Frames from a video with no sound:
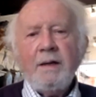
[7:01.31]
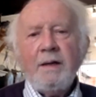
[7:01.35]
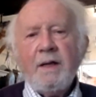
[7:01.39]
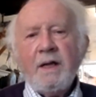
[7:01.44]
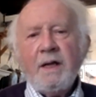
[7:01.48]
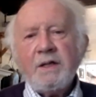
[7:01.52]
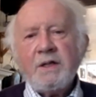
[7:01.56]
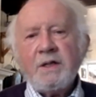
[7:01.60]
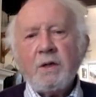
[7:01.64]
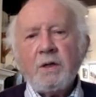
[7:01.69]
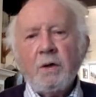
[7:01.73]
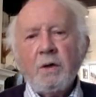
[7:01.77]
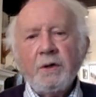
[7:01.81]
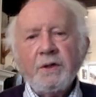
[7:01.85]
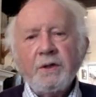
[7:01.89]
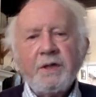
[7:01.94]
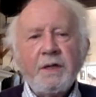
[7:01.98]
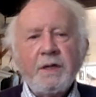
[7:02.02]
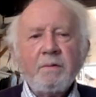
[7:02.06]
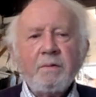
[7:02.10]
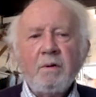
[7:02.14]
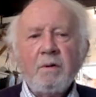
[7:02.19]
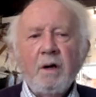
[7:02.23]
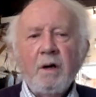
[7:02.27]
these
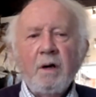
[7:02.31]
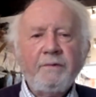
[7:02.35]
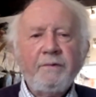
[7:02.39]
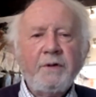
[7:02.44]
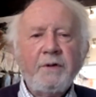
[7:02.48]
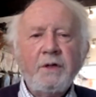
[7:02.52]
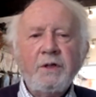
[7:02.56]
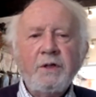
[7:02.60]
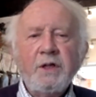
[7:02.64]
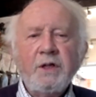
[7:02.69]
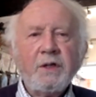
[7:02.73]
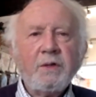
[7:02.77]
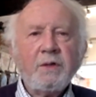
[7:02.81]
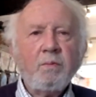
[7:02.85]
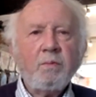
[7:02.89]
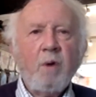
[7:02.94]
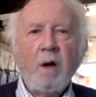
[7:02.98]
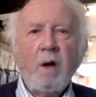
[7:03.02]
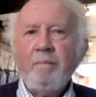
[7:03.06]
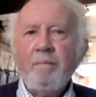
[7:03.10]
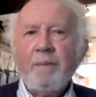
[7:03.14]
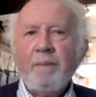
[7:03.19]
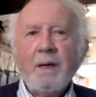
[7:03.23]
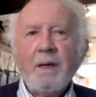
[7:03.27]
courses were often just
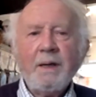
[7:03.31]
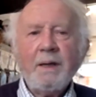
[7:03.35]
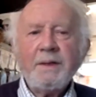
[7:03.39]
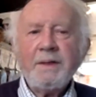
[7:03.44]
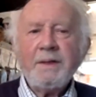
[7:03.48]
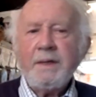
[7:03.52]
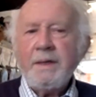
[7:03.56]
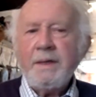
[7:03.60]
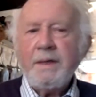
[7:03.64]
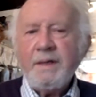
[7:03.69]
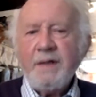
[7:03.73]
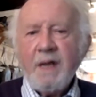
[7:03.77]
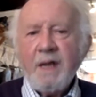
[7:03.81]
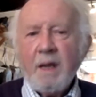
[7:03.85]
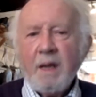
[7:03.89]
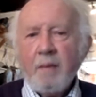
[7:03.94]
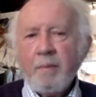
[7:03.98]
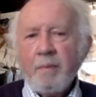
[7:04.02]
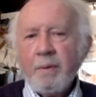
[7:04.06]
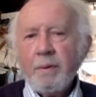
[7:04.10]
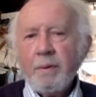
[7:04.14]
one person deep,